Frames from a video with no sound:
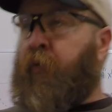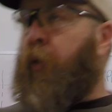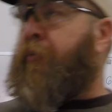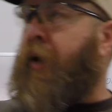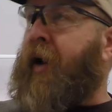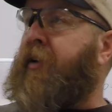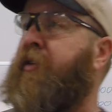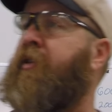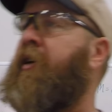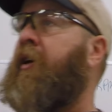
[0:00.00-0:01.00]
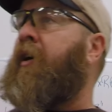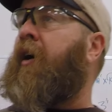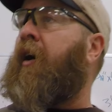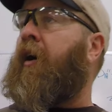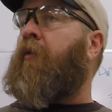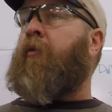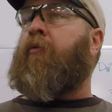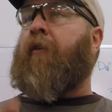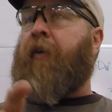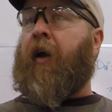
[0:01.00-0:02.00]
we practiced the we're
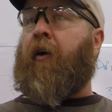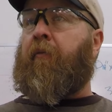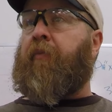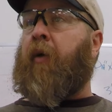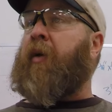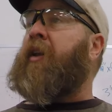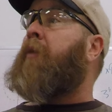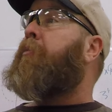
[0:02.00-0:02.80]
roughing out, and we did the